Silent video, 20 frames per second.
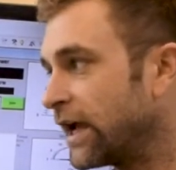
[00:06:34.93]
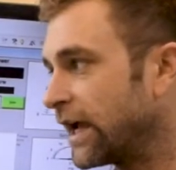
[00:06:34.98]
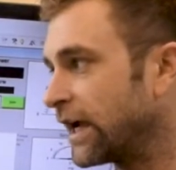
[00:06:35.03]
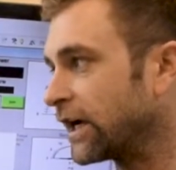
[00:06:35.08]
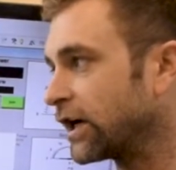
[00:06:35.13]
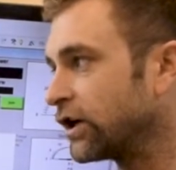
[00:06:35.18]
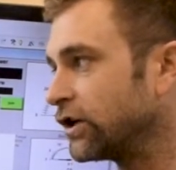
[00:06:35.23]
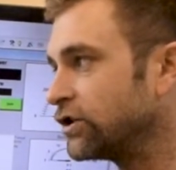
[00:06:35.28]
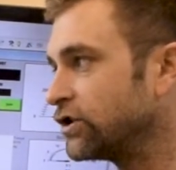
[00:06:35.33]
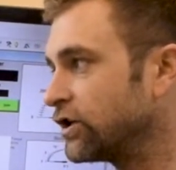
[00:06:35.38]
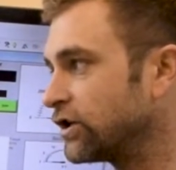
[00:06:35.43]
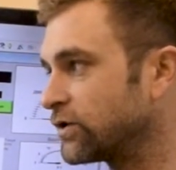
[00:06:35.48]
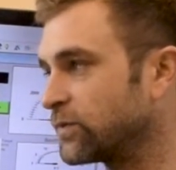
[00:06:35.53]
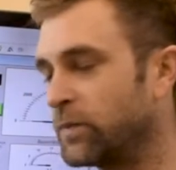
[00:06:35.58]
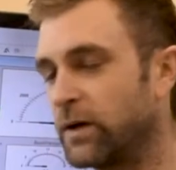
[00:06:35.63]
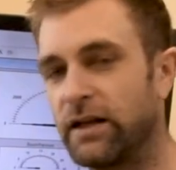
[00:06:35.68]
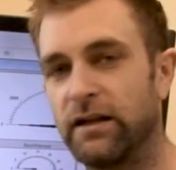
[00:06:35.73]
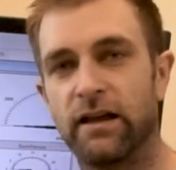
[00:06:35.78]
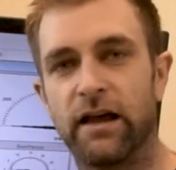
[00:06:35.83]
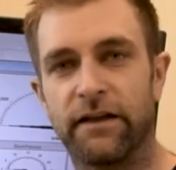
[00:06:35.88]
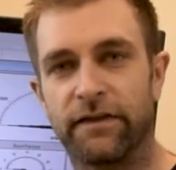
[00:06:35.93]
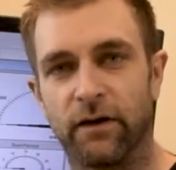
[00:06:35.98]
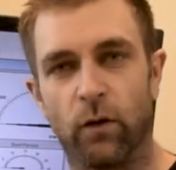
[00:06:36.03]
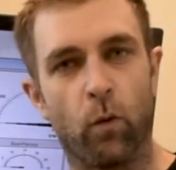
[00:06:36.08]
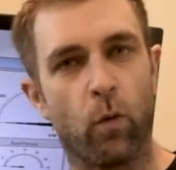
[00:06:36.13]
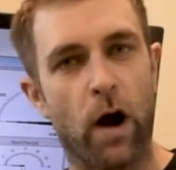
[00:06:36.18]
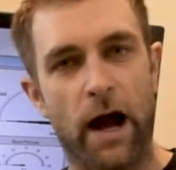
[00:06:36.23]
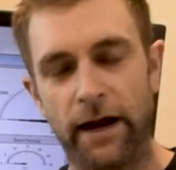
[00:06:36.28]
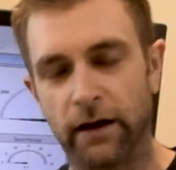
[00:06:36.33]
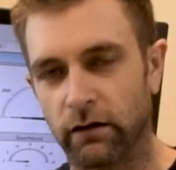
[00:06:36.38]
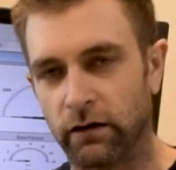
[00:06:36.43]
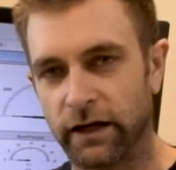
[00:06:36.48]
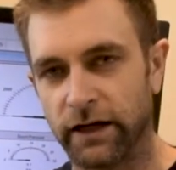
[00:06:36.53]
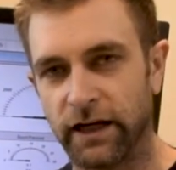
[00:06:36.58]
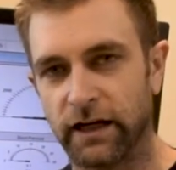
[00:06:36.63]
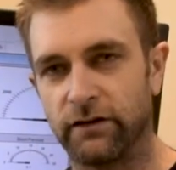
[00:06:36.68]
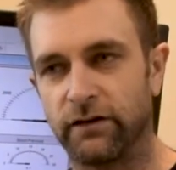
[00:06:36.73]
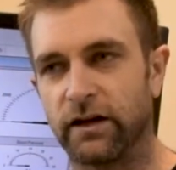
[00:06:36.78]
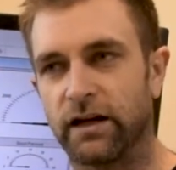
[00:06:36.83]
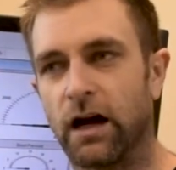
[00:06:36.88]
It could just be that the wiring
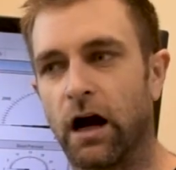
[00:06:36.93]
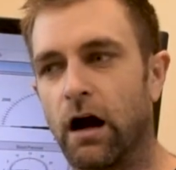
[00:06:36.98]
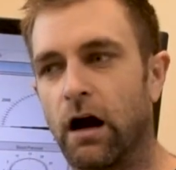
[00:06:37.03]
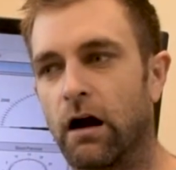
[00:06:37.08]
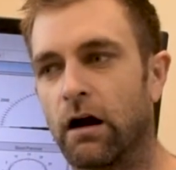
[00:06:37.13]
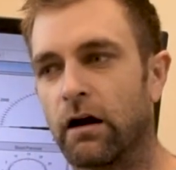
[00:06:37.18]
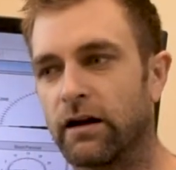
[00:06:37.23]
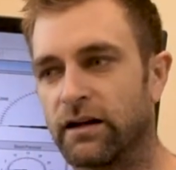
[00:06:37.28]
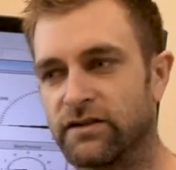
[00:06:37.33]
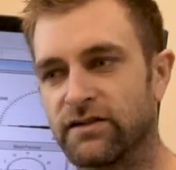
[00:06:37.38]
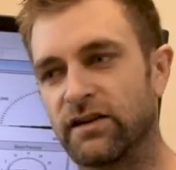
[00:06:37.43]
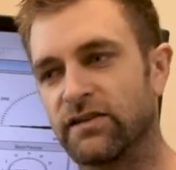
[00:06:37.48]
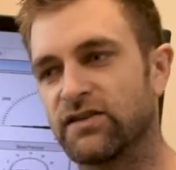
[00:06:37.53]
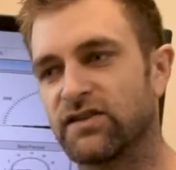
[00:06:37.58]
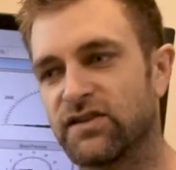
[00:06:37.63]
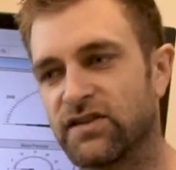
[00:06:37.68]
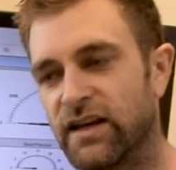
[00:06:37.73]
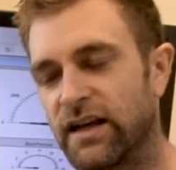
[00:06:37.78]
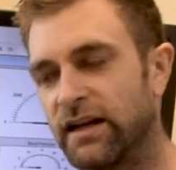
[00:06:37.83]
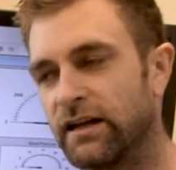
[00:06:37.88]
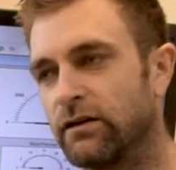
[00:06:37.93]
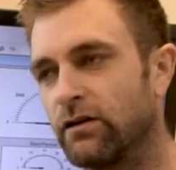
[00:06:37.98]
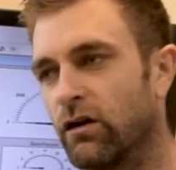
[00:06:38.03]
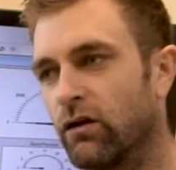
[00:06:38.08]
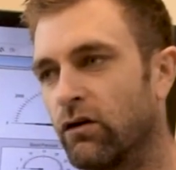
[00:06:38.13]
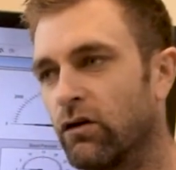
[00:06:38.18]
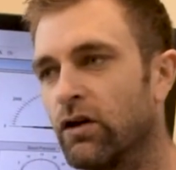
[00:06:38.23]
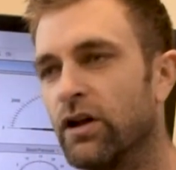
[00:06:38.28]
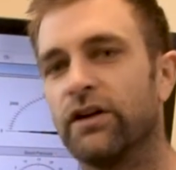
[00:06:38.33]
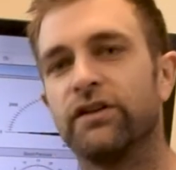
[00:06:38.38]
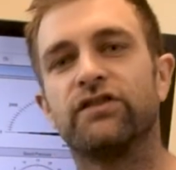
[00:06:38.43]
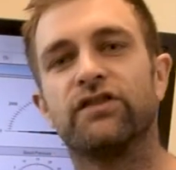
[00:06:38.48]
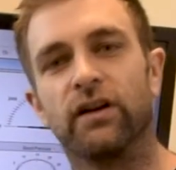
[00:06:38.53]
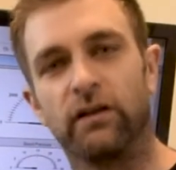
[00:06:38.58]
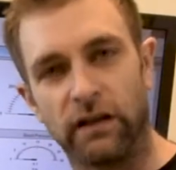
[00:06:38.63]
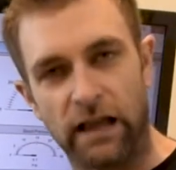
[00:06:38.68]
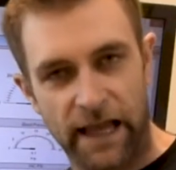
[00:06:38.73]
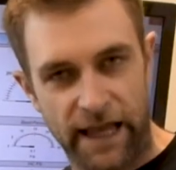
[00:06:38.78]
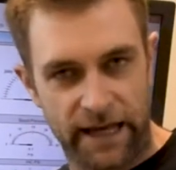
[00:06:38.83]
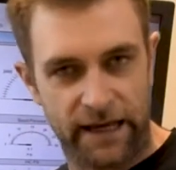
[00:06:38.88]
in the car, it's a signal
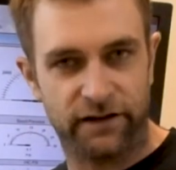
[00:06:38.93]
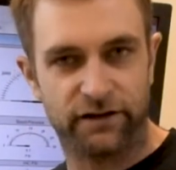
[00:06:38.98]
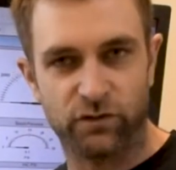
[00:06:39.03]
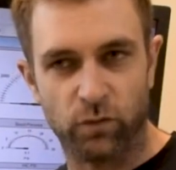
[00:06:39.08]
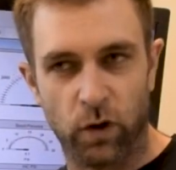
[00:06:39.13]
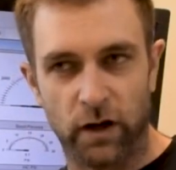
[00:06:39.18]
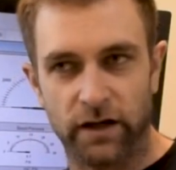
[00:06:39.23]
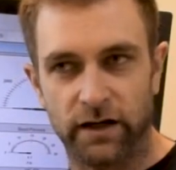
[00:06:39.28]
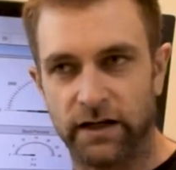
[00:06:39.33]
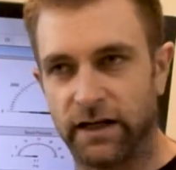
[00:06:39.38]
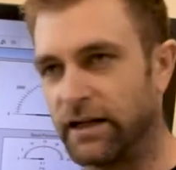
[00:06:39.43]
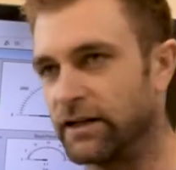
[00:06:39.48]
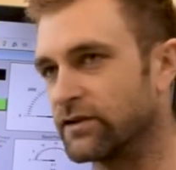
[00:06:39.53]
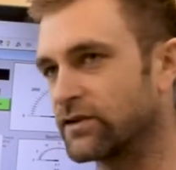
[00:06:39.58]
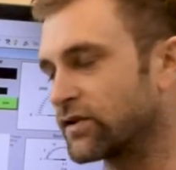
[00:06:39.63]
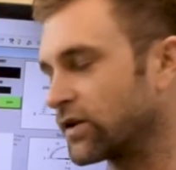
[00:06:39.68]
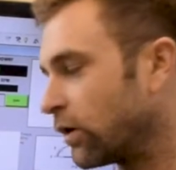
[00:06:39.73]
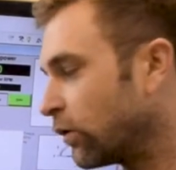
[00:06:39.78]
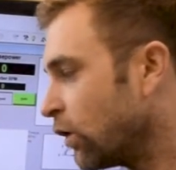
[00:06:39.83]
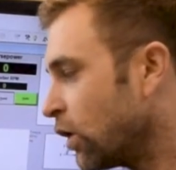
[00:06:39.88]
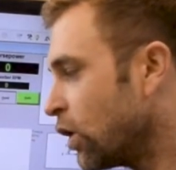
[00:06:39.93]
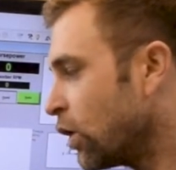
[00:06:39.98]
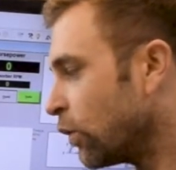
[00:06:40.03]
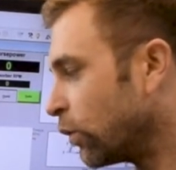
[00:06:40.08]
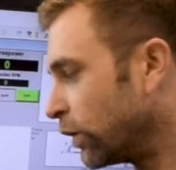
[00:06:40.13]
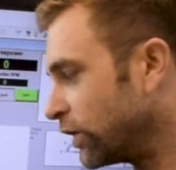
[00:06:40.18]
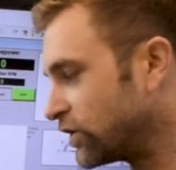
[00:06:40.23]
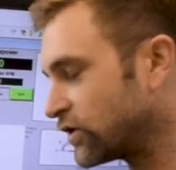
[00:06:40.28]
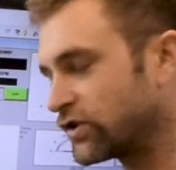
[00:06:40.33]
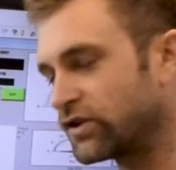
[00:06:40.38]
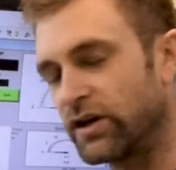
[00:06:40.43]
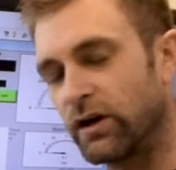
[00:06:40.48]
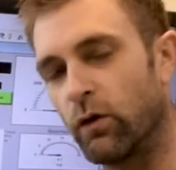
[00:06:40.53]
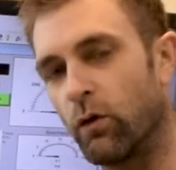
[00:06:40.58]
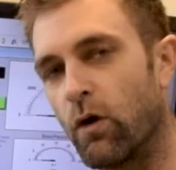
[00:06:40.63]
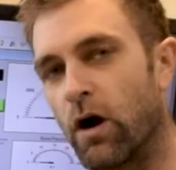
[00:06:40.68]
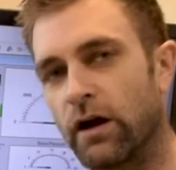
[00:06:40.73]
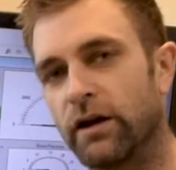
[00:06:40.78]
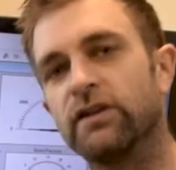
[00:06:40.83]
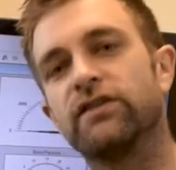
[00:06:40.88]
delay is what it is. So we still
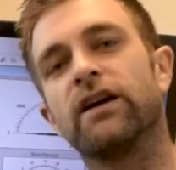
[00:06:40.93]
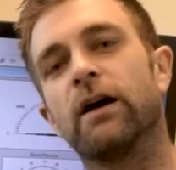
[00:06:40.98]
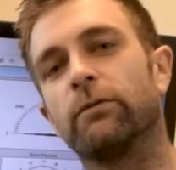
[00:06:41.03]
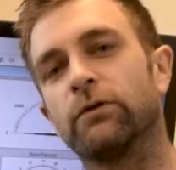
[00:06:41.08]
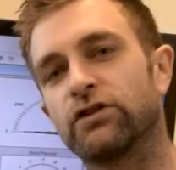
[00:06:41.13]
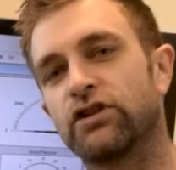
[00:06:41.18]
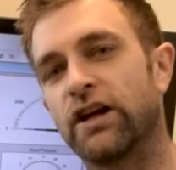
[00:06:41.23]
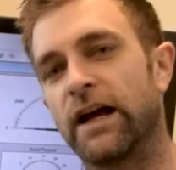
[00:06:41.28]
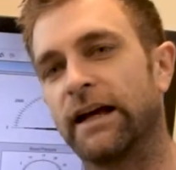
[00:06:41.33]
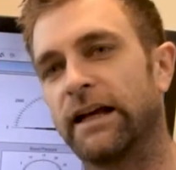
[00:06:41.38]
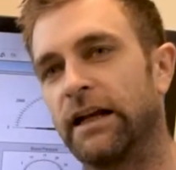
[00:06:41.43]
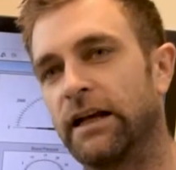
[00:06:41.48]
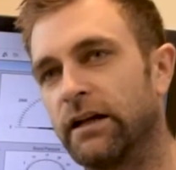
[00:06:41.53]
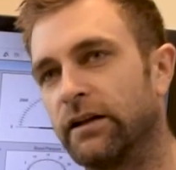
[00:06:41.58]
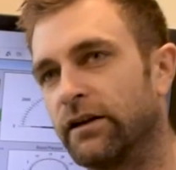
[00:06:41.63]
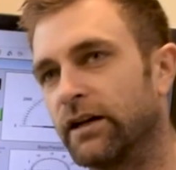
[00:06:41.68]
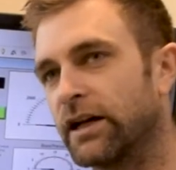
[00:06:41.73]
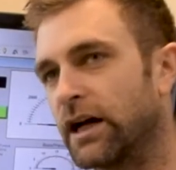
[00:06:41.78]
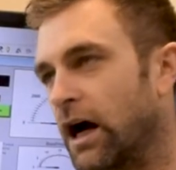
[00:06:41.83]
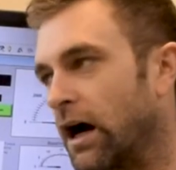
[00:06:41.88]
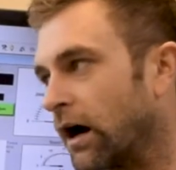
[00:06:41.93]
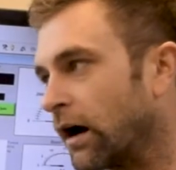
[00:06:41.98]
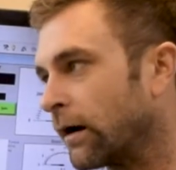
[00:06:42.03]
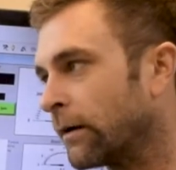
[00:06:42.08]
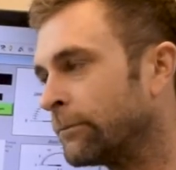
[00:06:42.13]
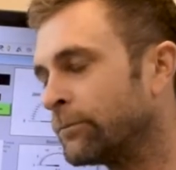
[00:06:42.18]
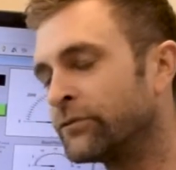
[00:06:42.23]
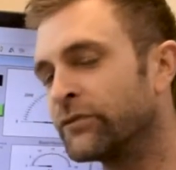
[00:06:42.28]
want to double check it in the car.